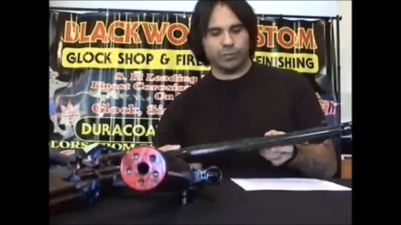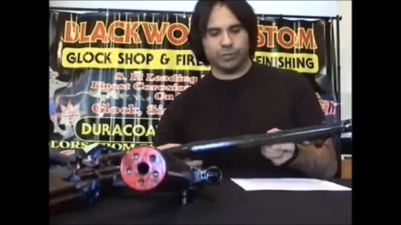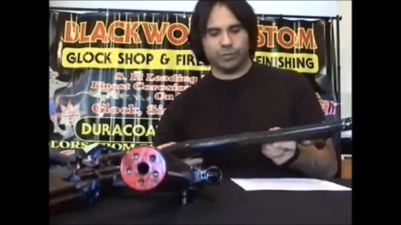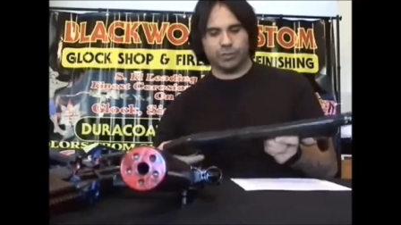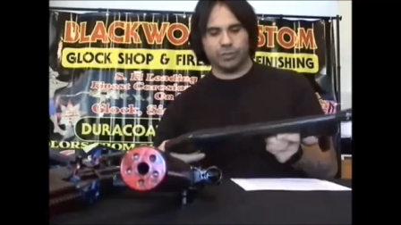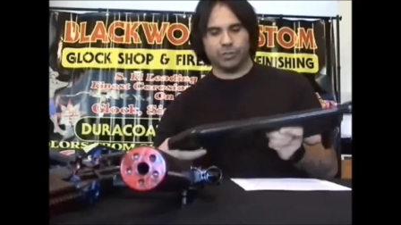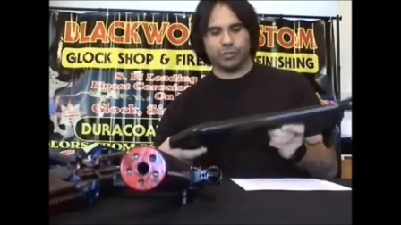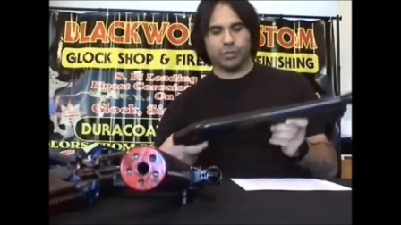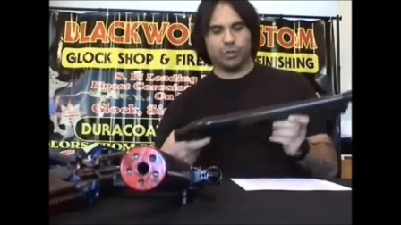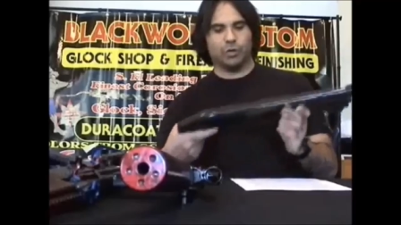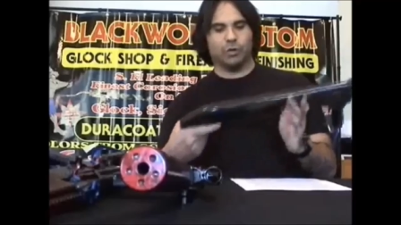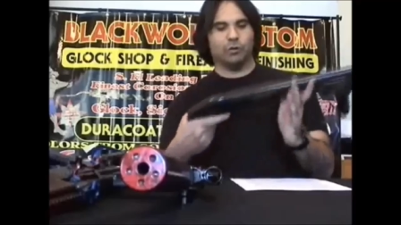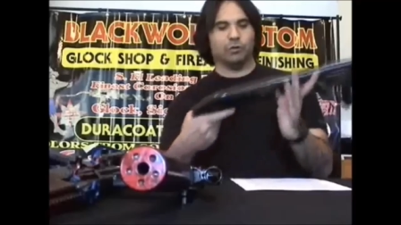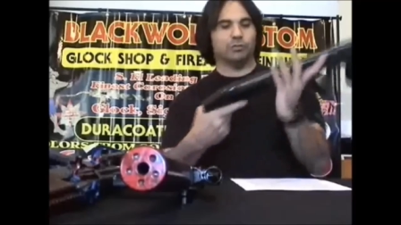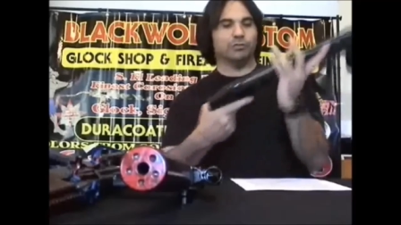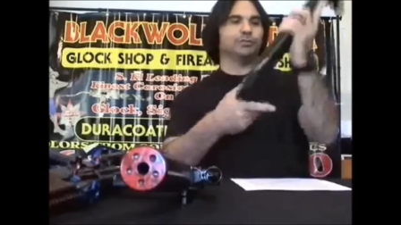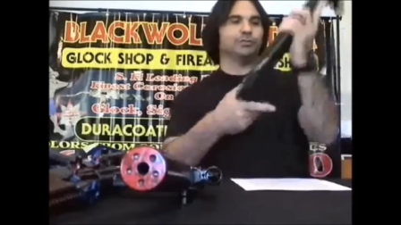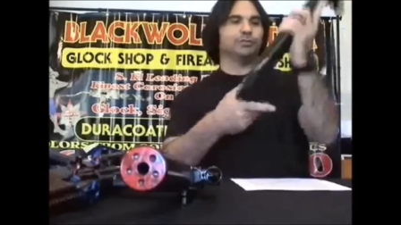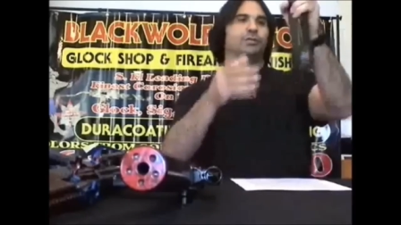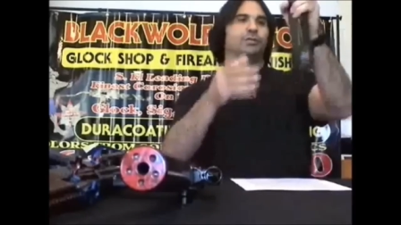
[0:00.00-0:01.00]

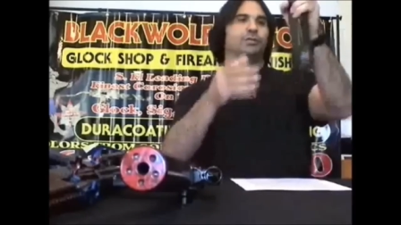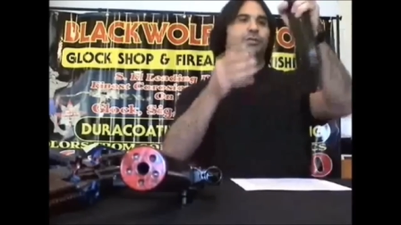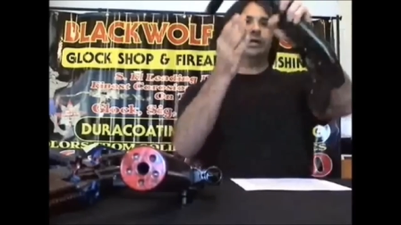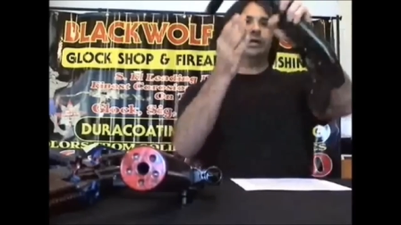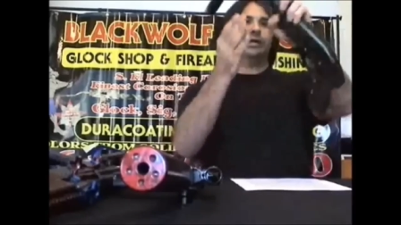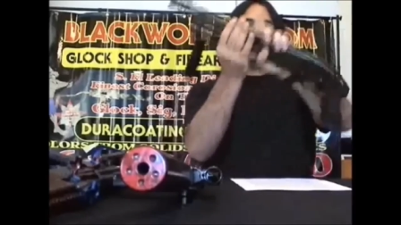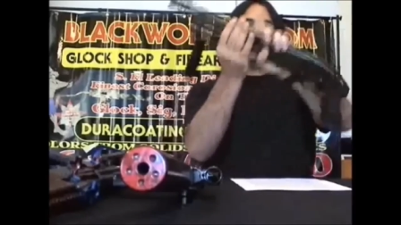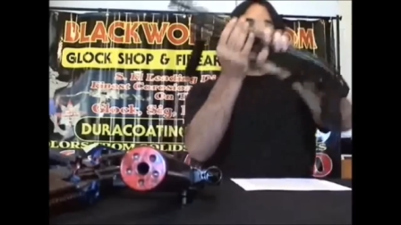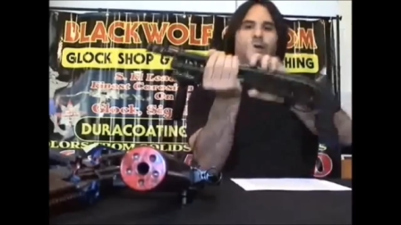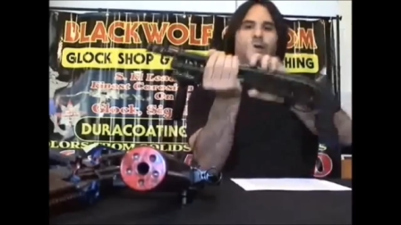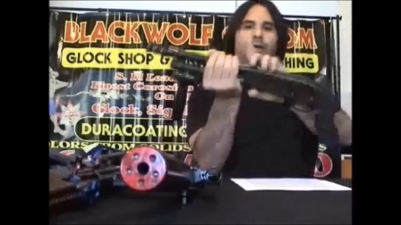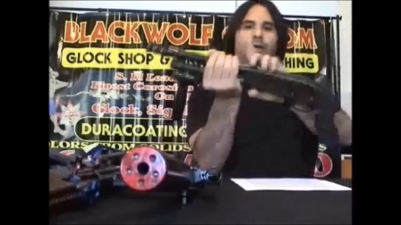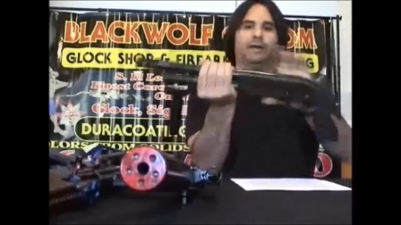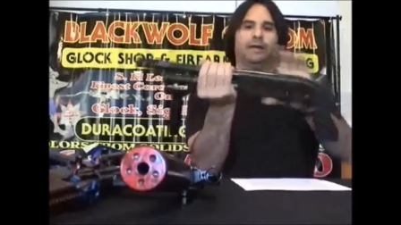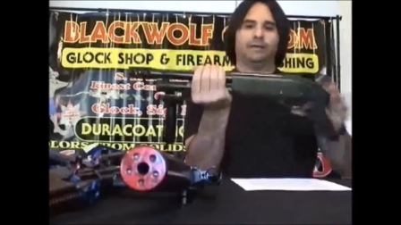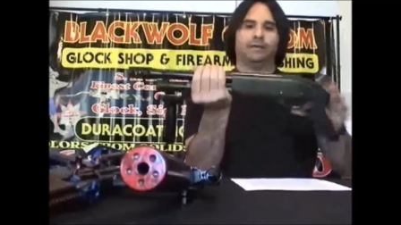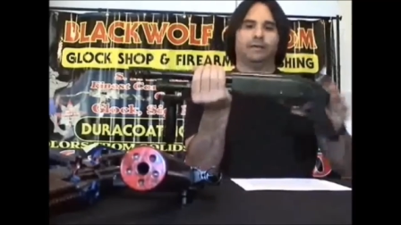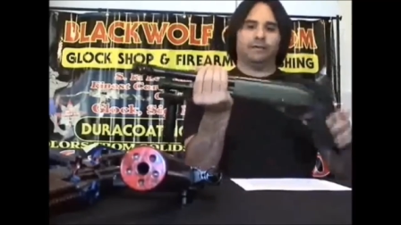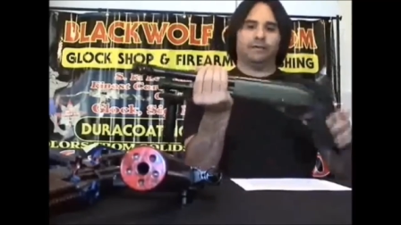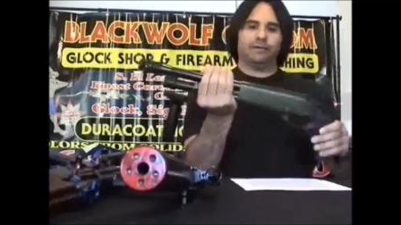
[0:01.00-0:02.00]
skulls,
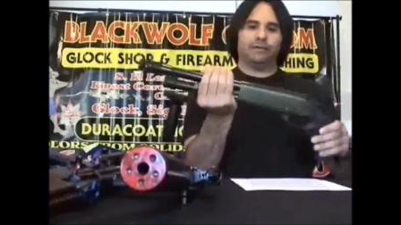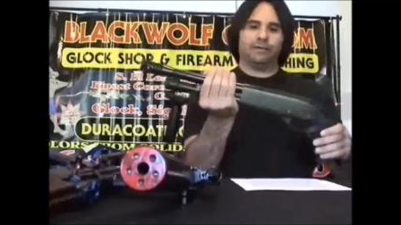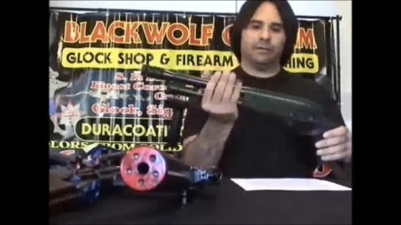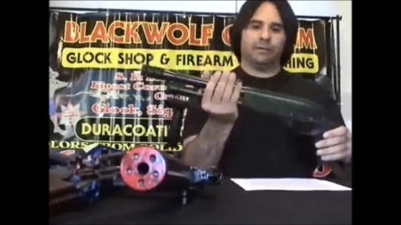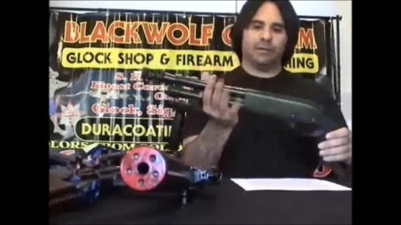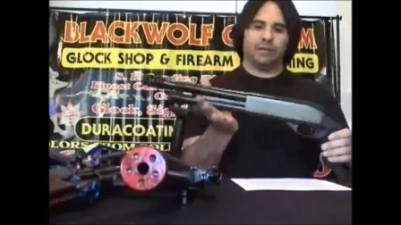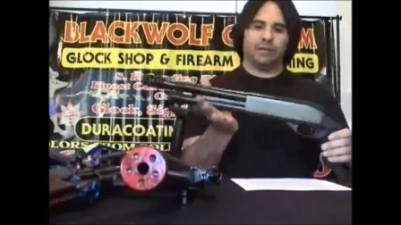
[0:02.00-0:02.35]
and